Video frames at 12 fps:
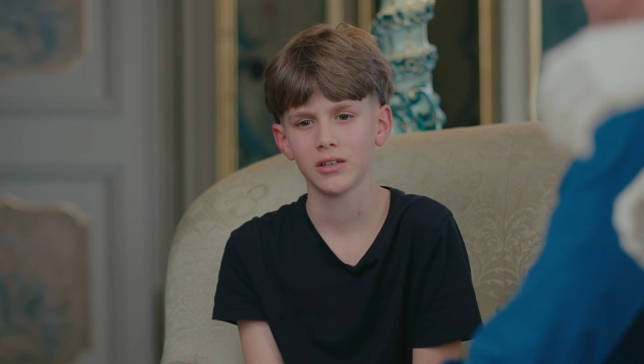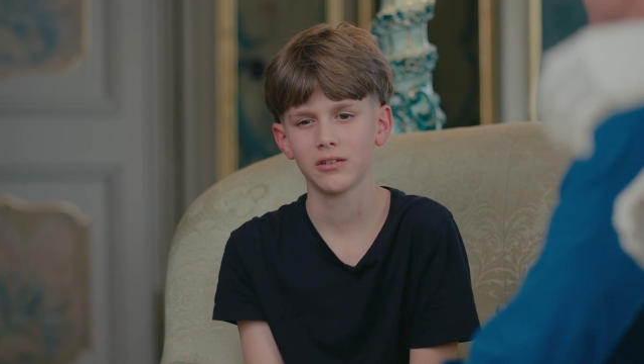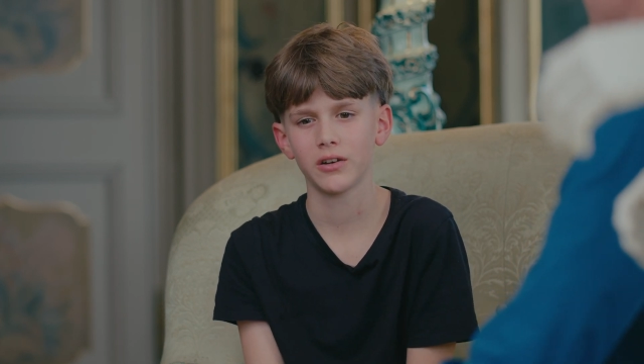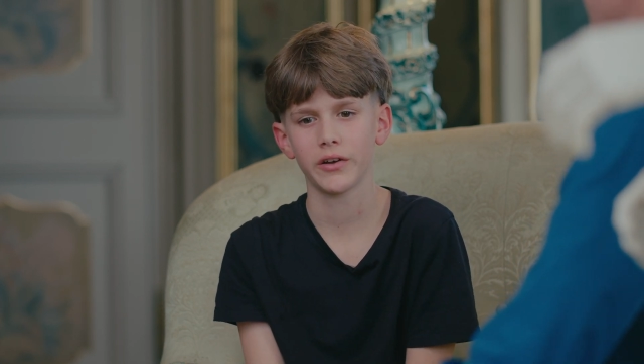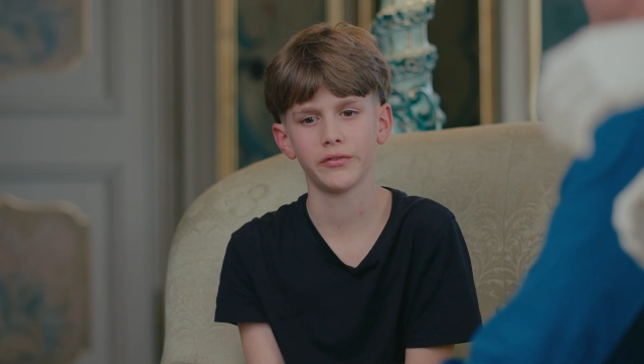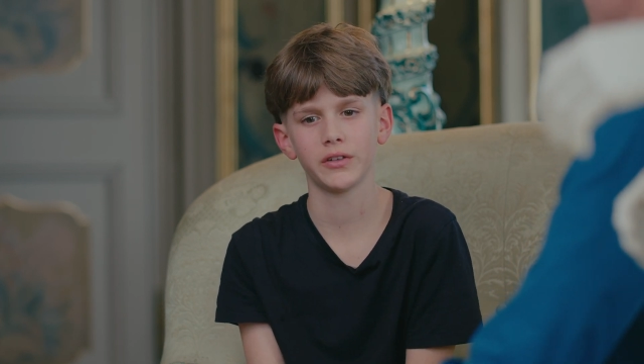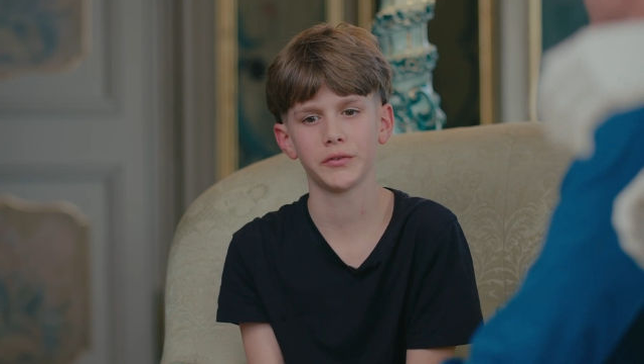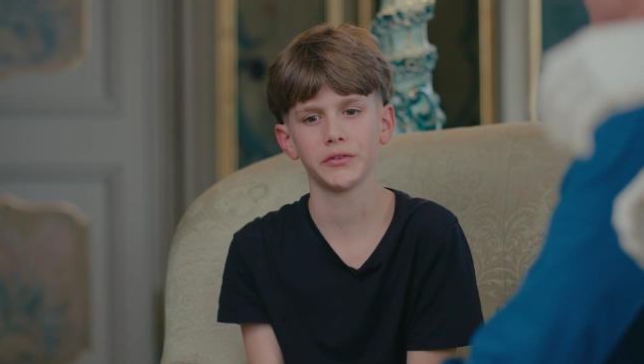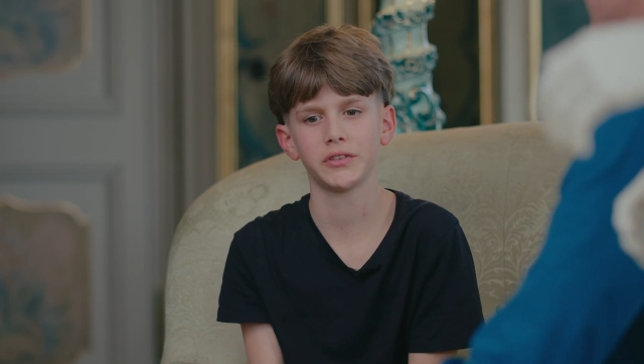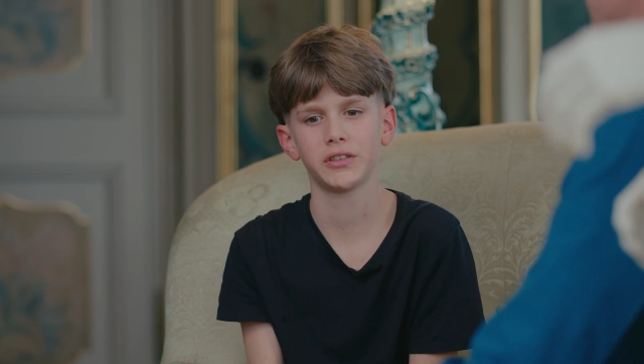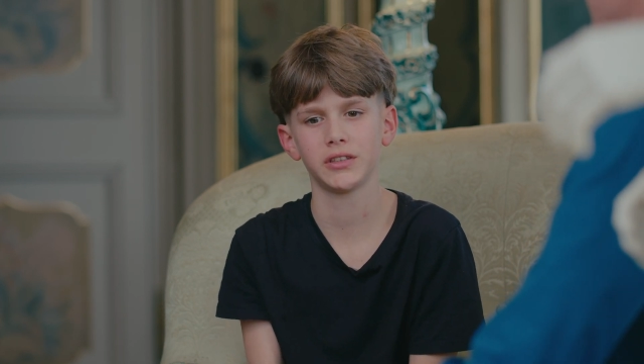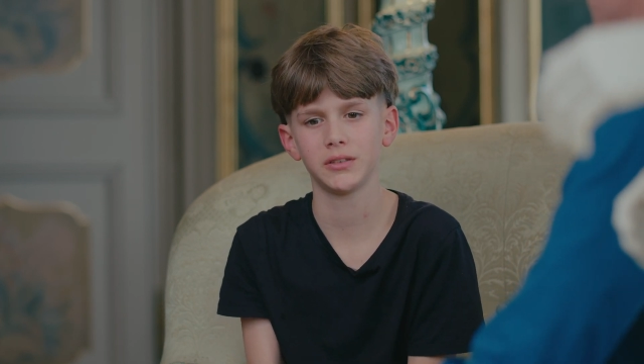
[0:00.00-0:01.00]
who I've never
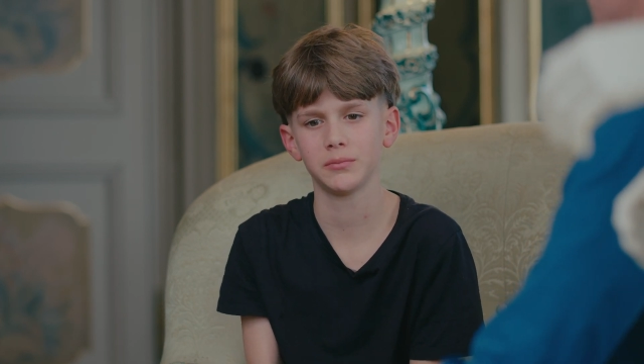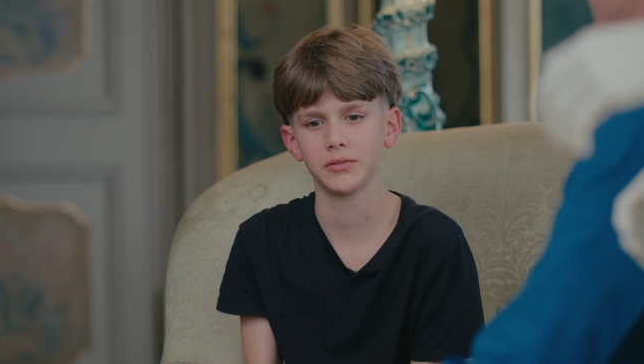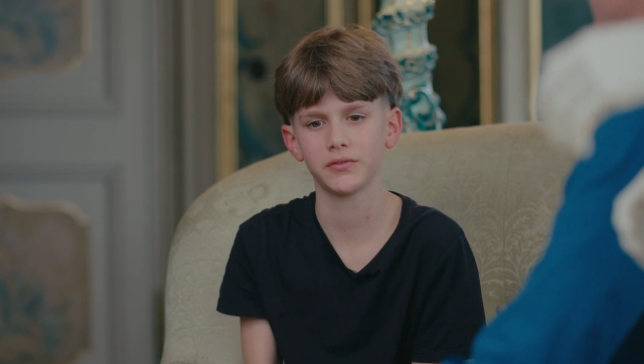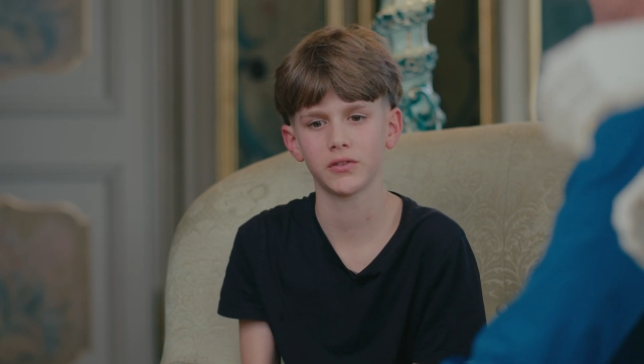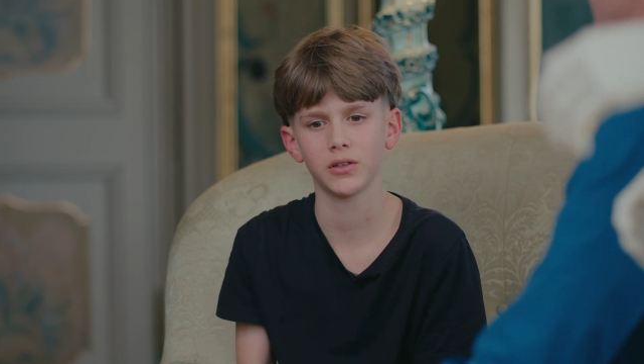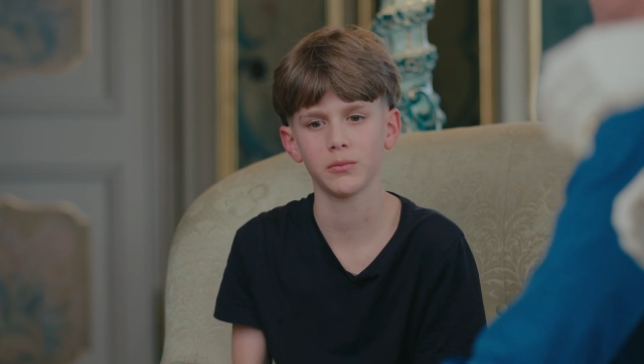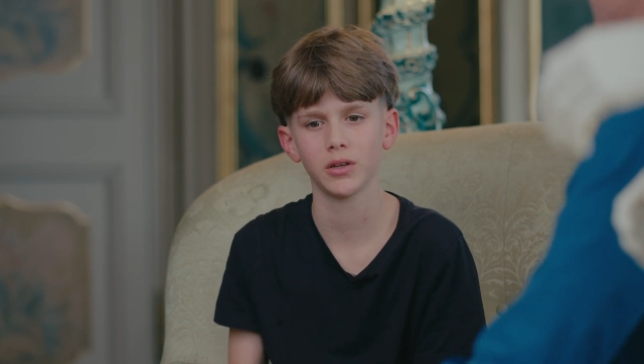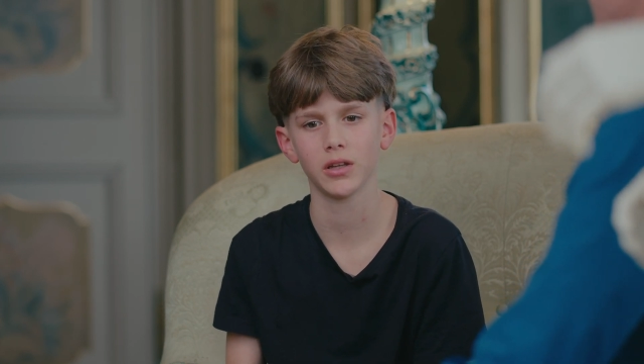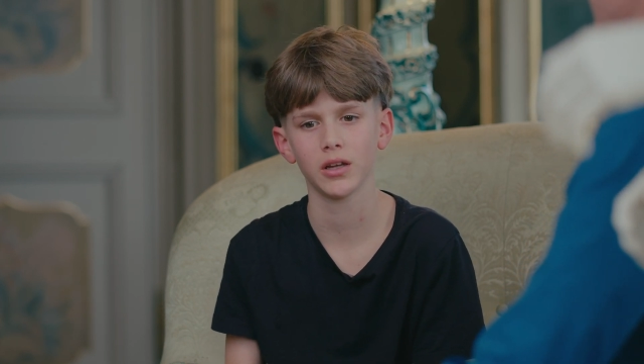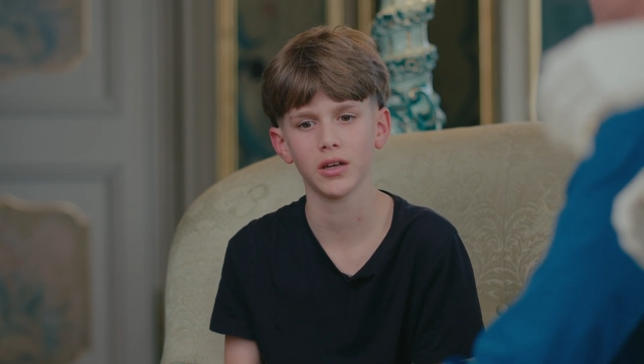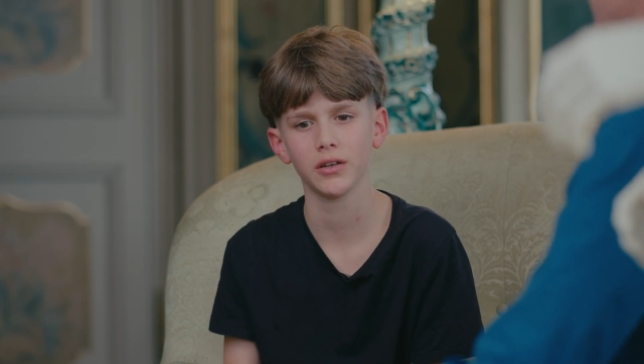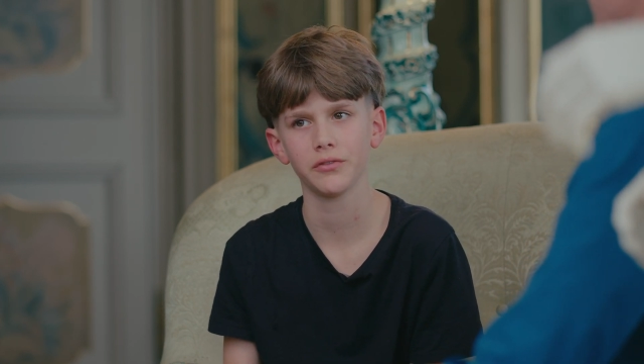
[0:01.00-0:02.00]
seen before in my
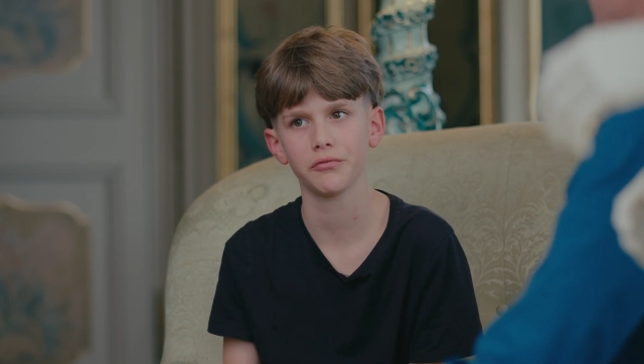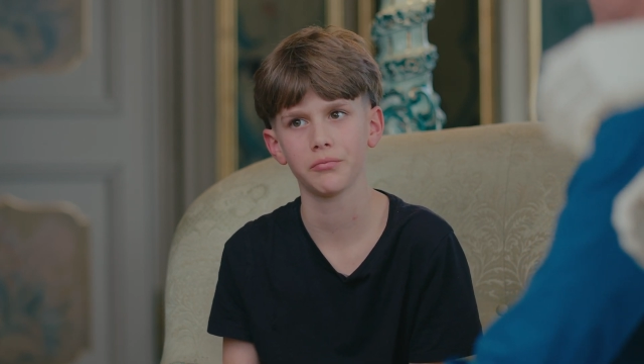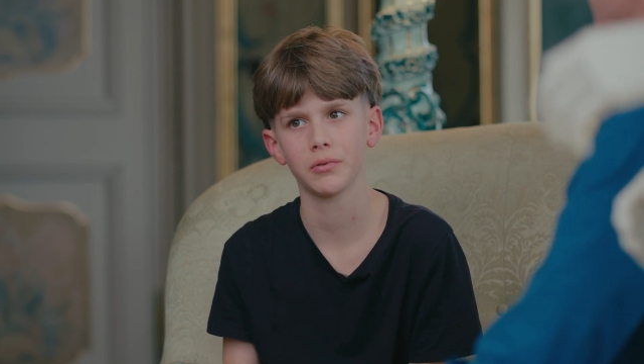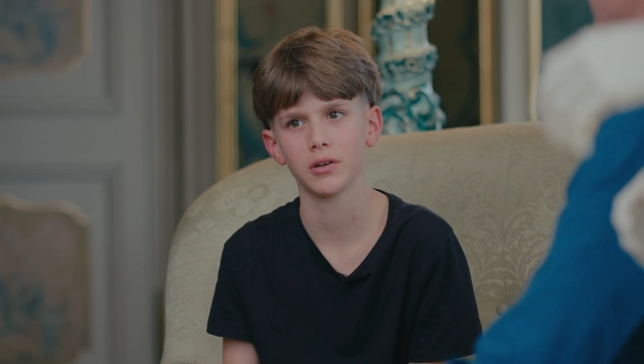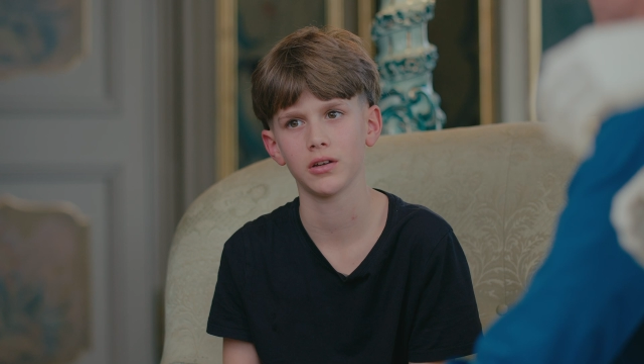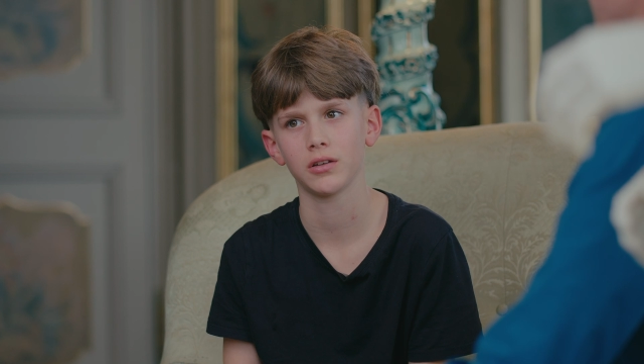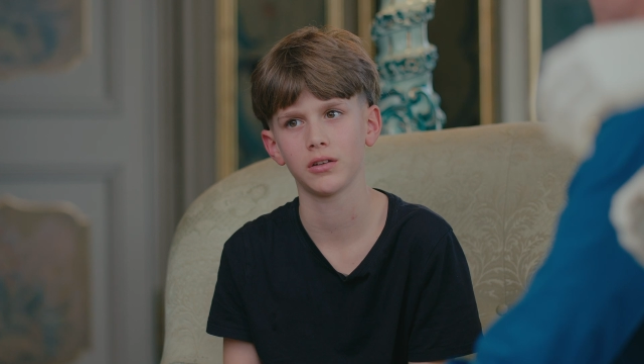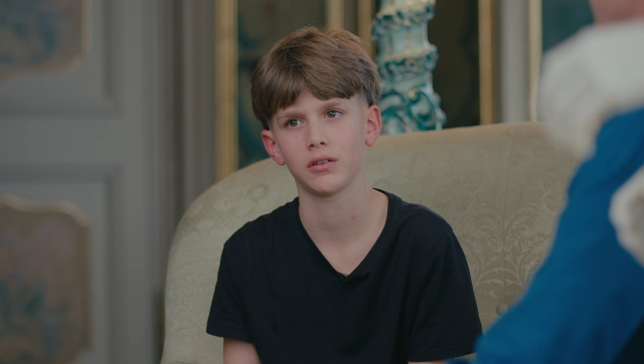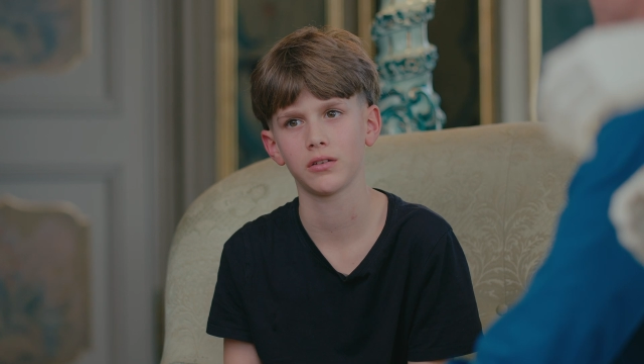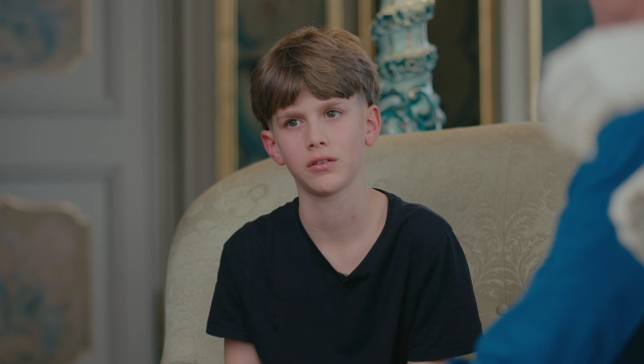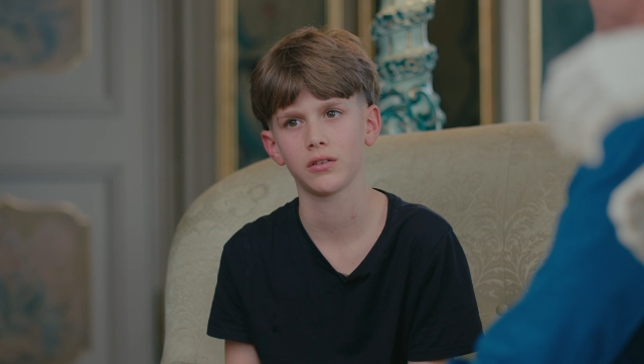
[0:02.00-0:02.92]
life, but